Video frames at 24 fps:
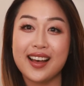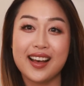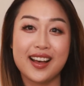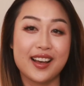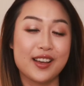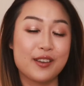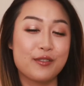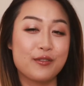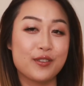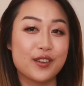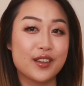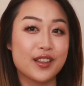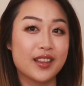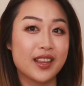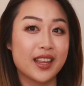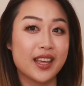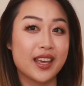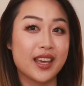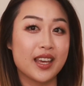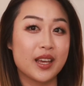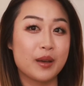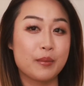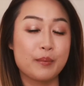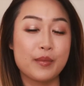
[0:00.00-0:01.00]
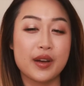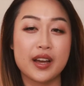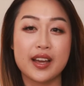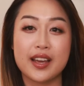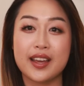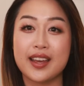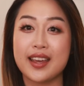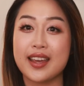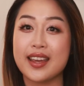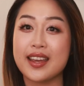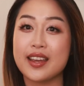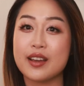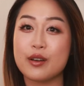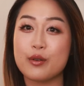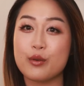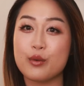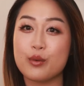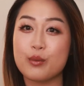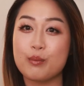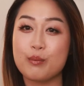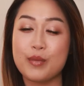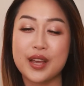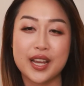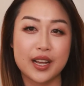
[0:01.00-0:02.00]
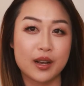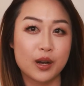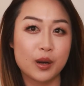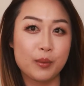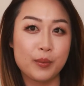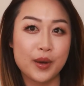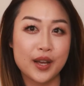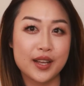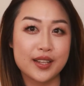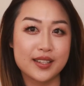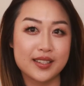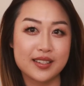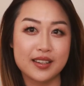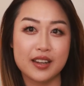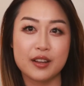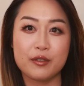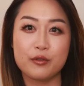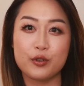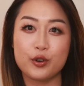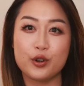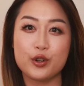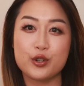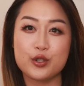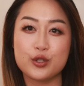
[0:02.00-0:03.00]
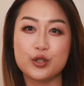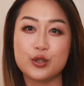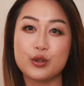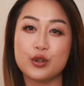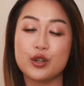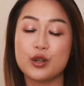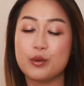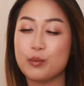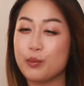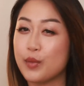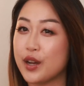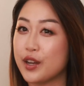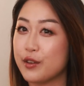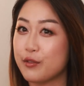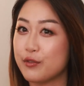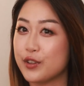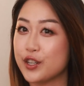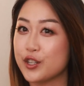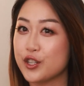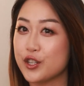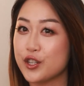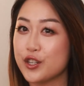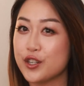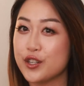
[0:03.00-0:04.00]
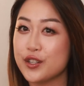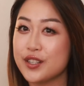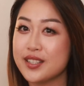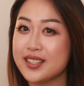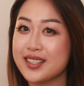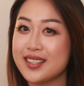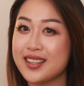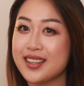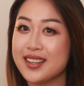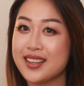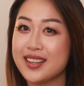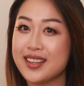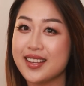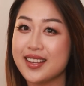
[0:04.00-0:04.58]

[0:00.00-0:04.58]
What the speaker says: I feel like my makeup has never suited my features